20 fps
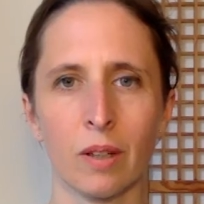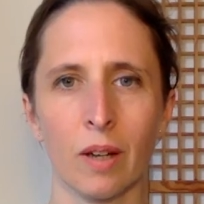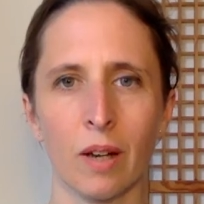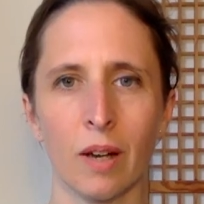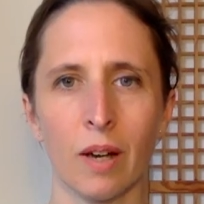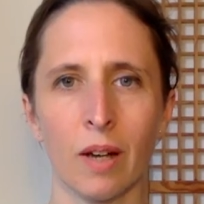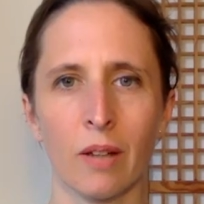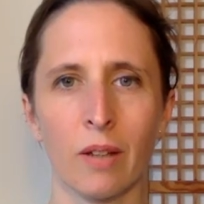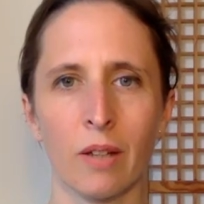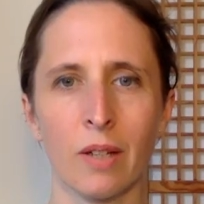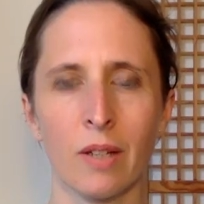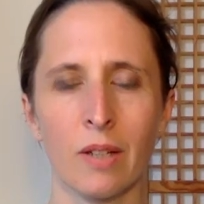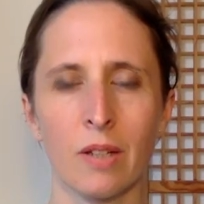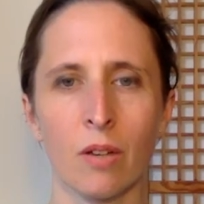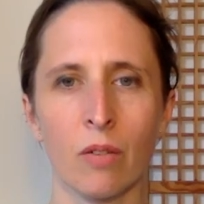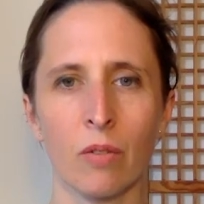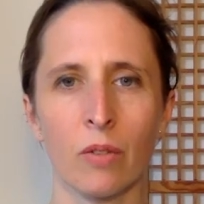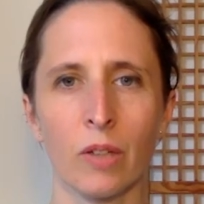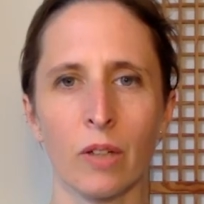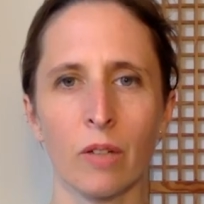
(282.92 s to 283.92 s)
And then
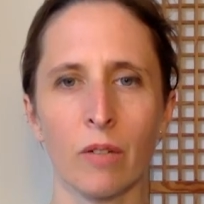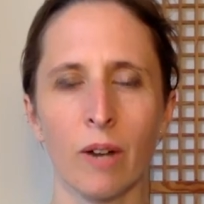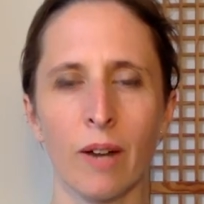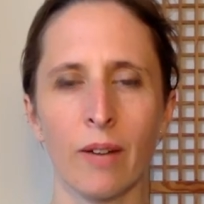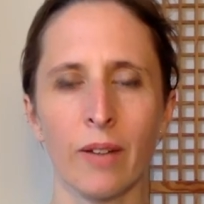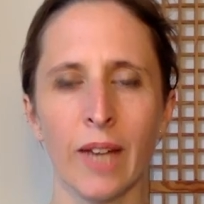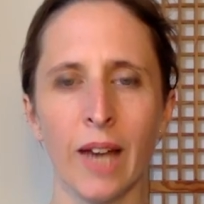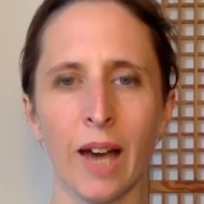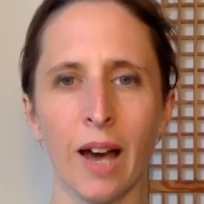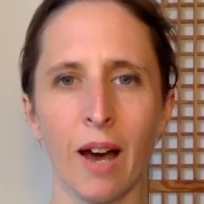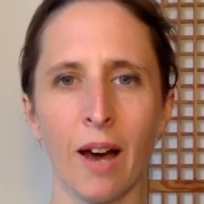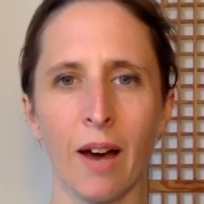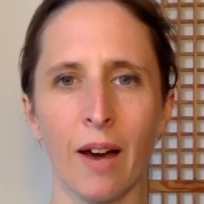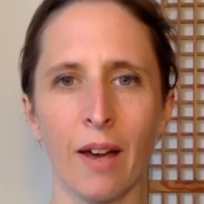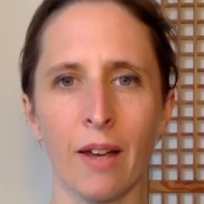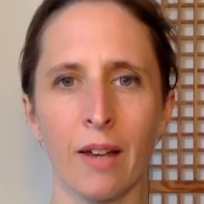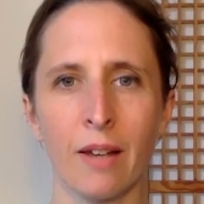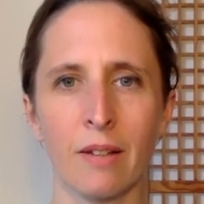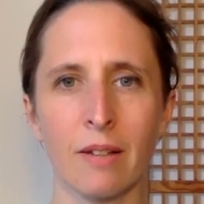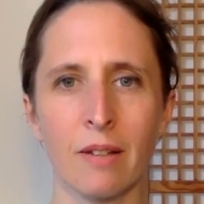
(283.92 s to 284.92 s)
softening around the
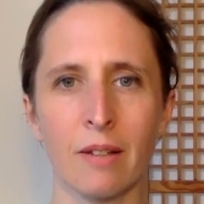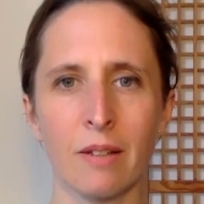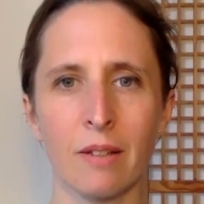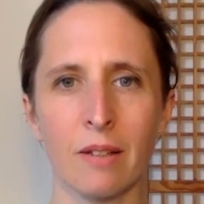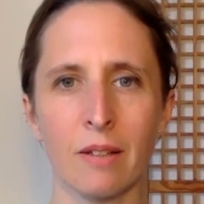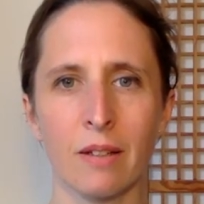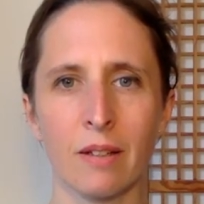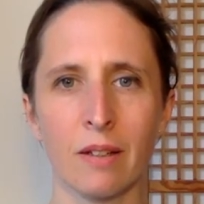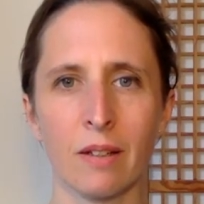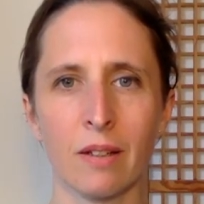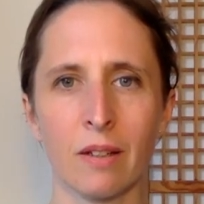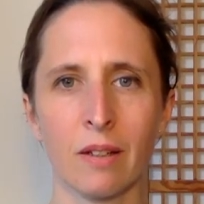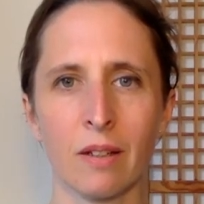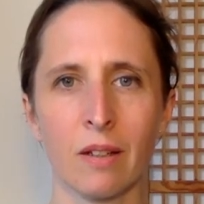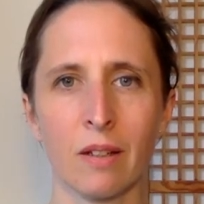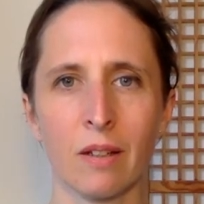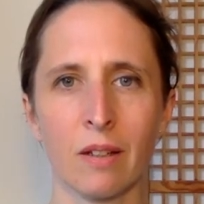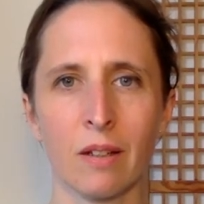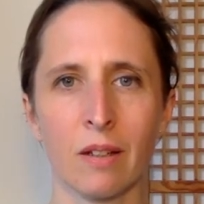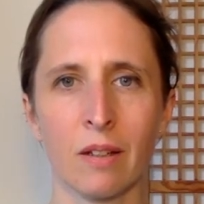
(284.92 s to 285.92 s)
eyes,
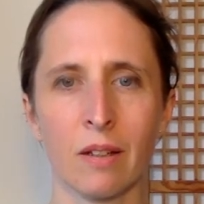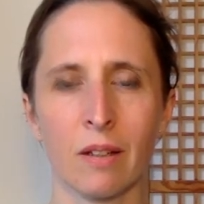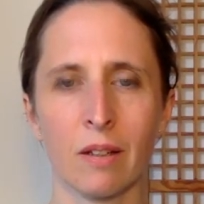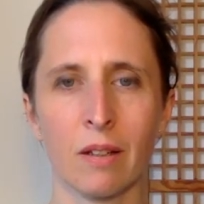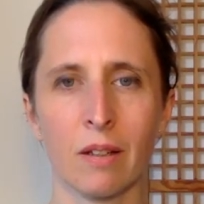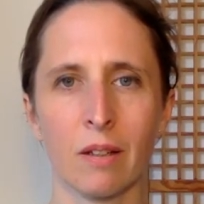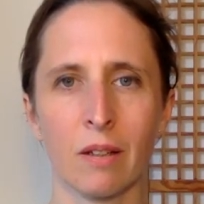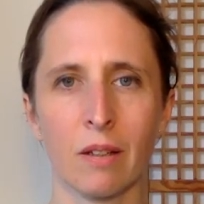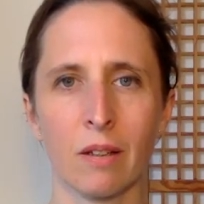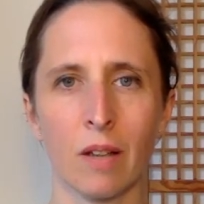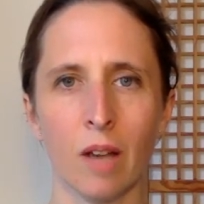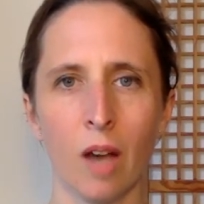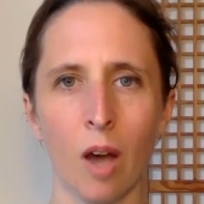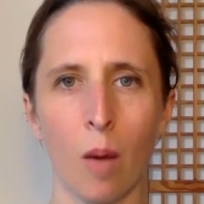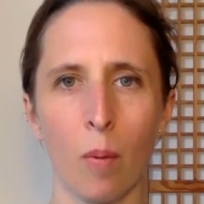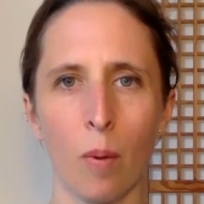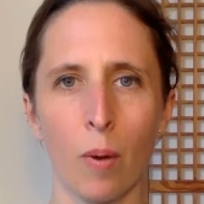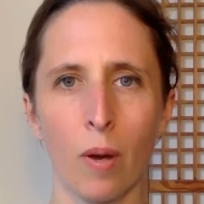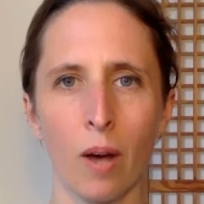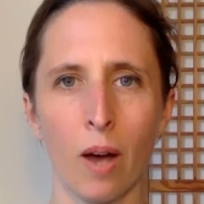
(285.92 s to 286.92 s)
the
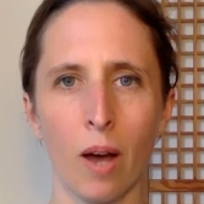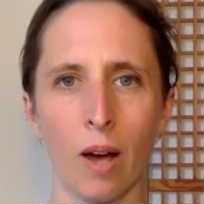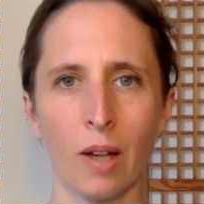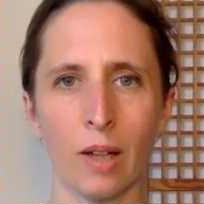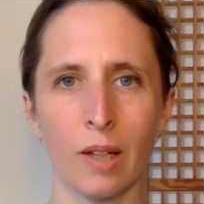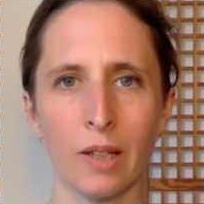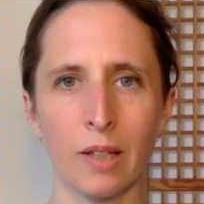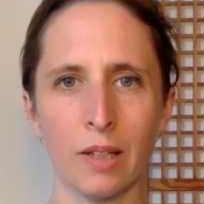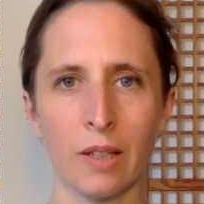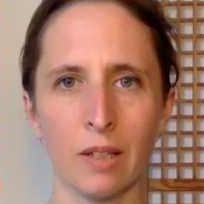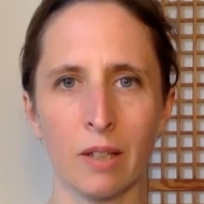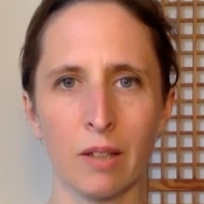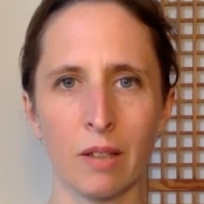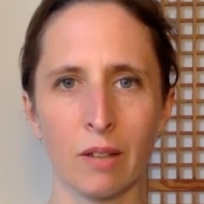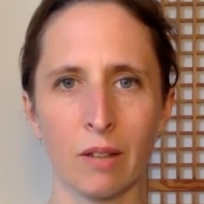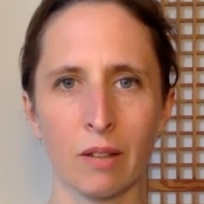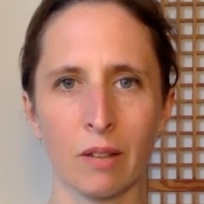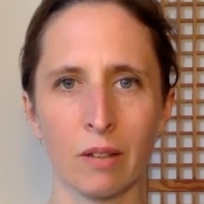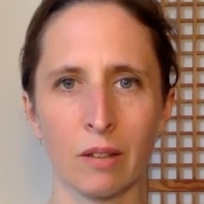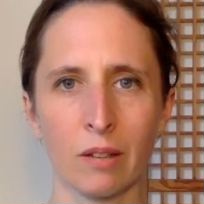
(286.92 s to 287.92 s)
upper eyelid
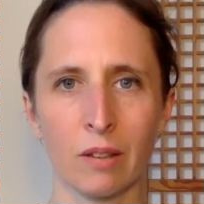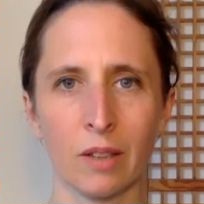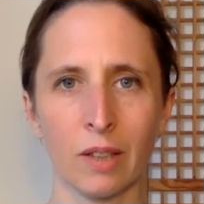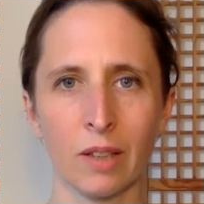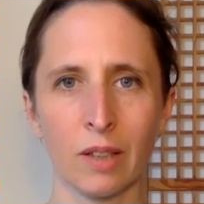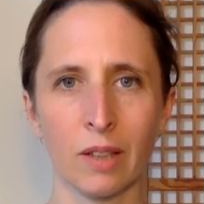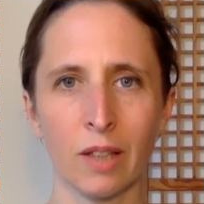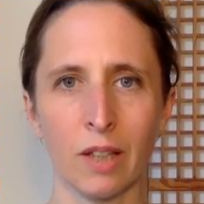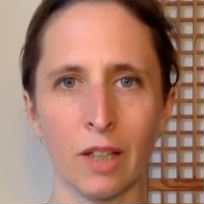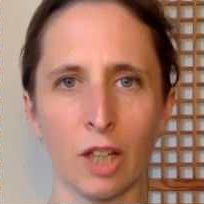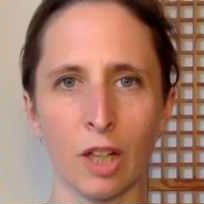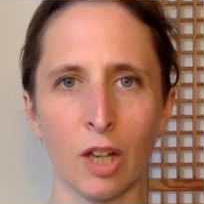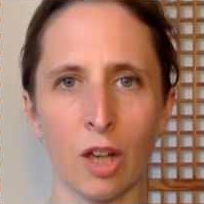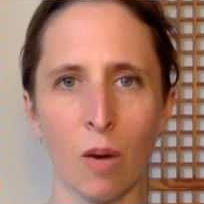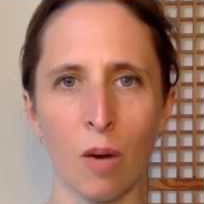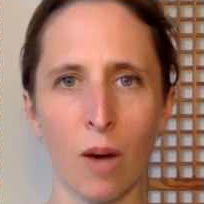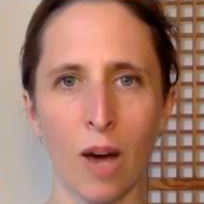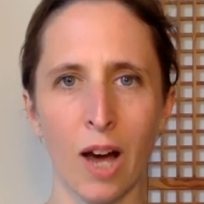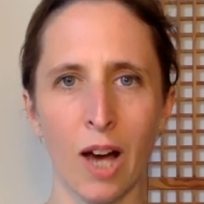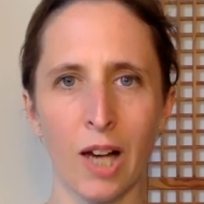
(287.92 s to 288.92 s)
and the
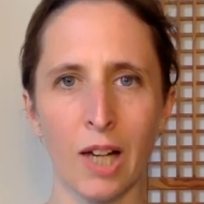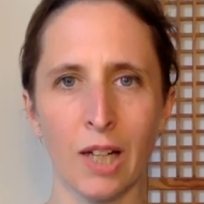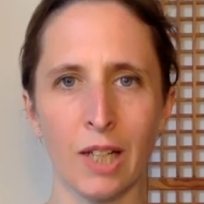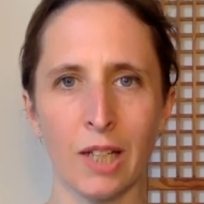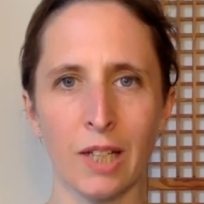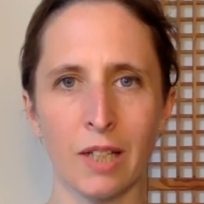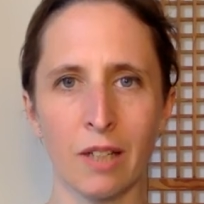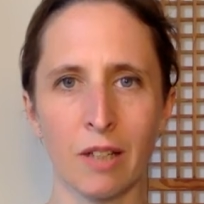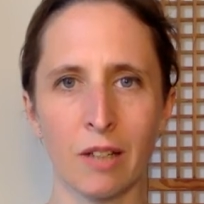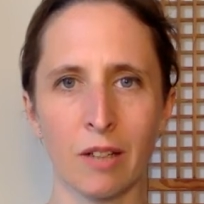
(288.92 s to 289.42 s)
lower eyelid.